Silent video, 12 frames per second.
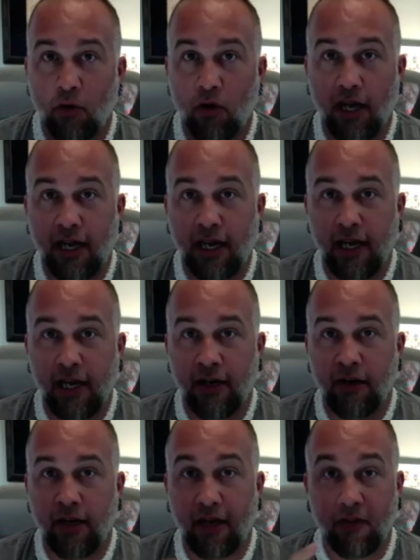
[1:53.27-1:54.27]

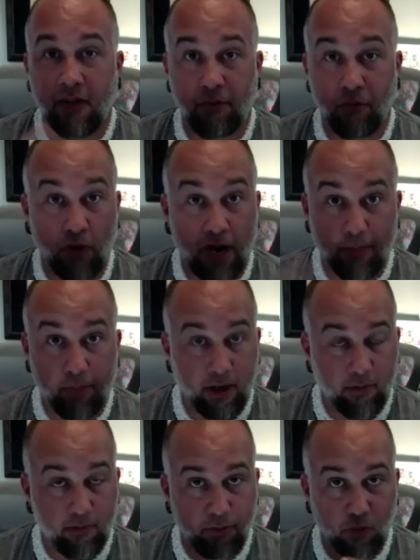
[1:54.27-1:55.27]
And then wrap it
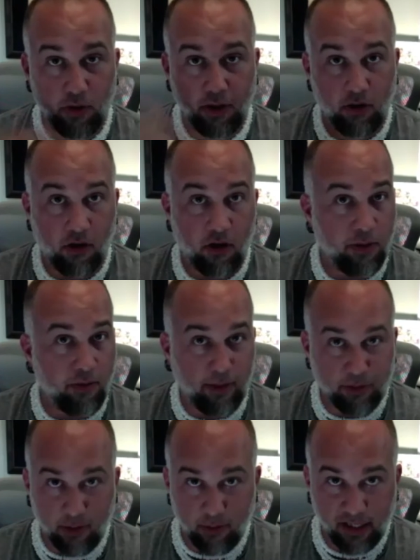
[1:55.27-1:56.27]
up. It'll all be
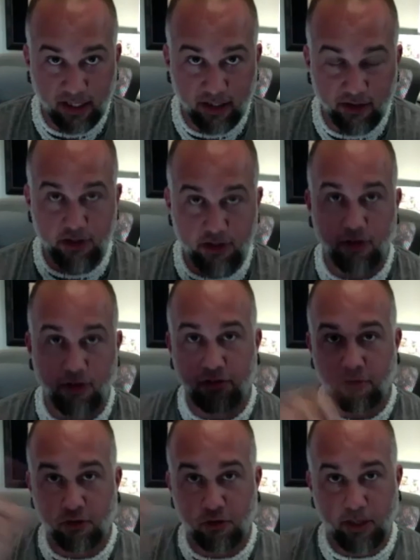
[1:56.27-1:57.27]
wrapped up by the end of this year. So
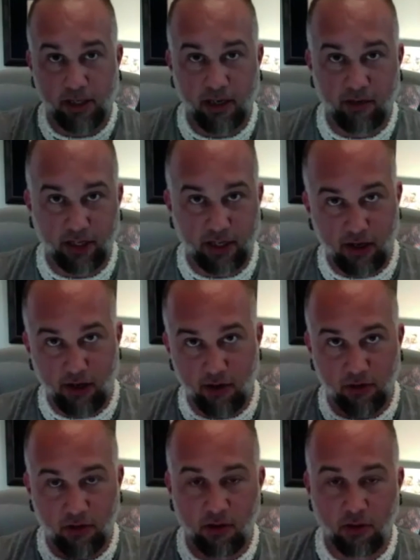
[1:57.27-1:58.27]
this will be kind of like a
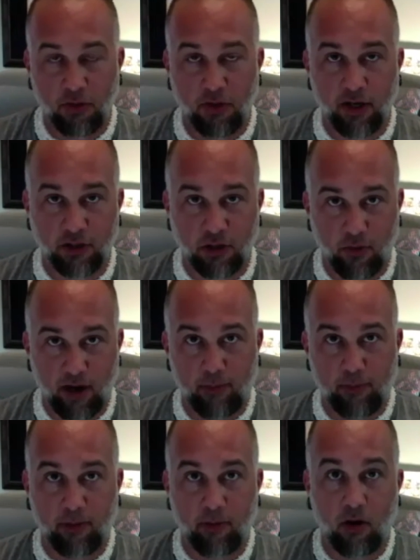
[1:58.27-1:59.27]
year-long thing to wrap
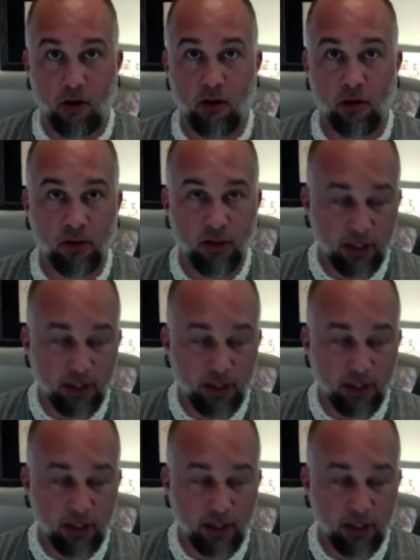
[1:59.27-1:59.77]
up all